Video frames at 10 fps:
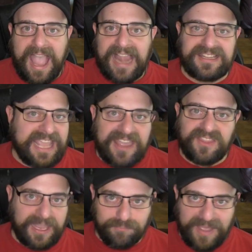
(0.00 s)
and
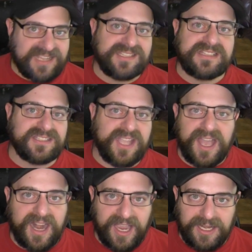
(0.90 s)
get like best in
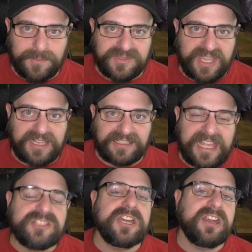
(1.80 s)
slot items. Like
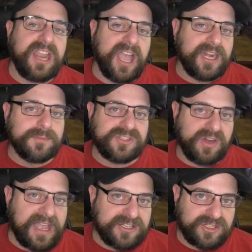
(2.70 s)
legendary
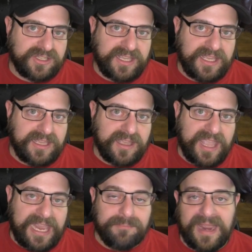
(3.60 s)
items are actually
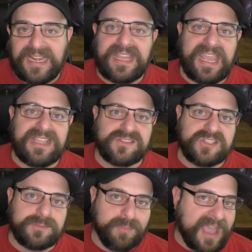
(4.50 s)
in many
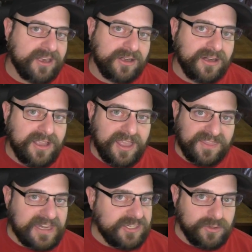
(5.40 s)
cases better
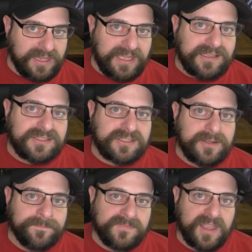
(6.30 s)
than
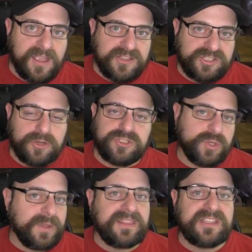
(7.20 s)
uniques. So
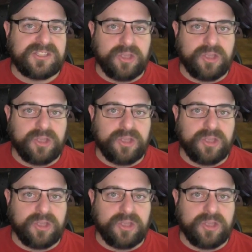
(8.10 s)
doing